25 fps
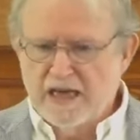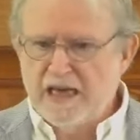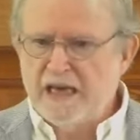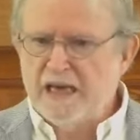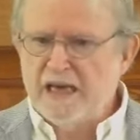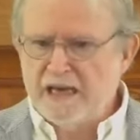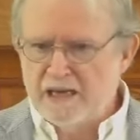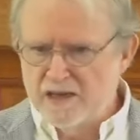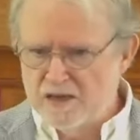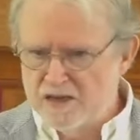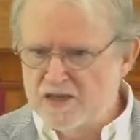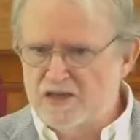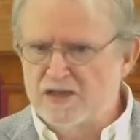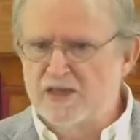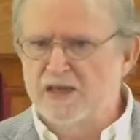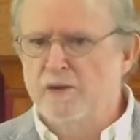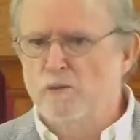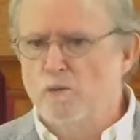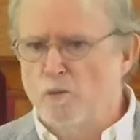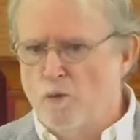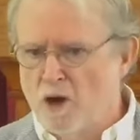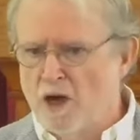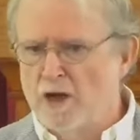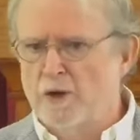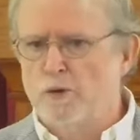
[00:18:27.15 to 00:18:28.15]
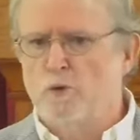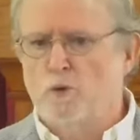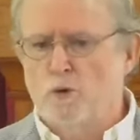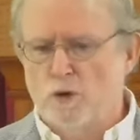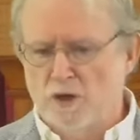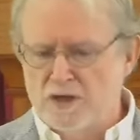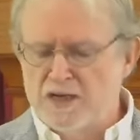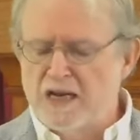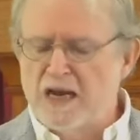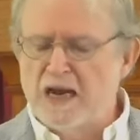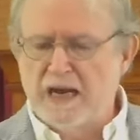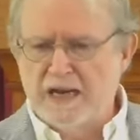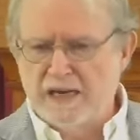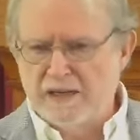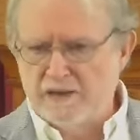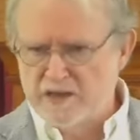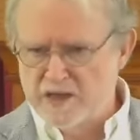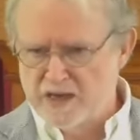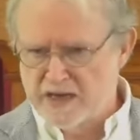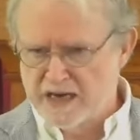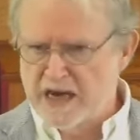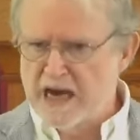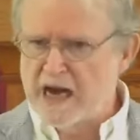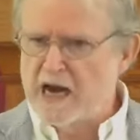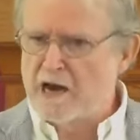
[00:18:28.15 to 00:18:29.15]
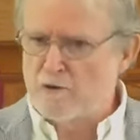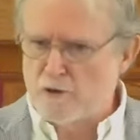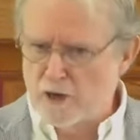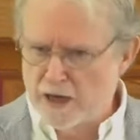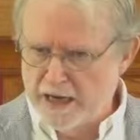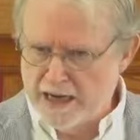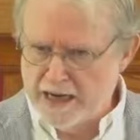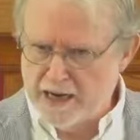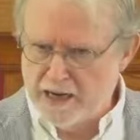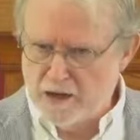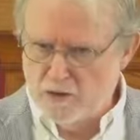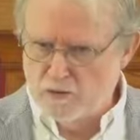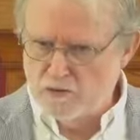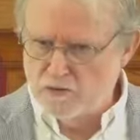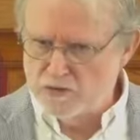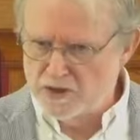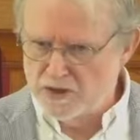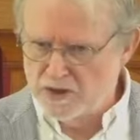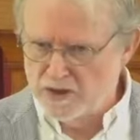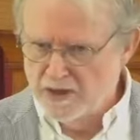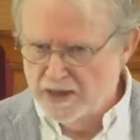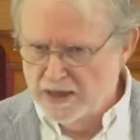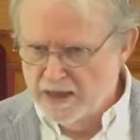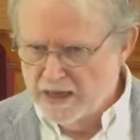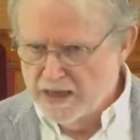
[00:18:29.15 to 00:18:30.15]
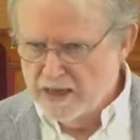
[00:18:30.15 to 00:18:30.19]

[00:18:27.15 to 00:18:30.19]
he is the one ordained to carry out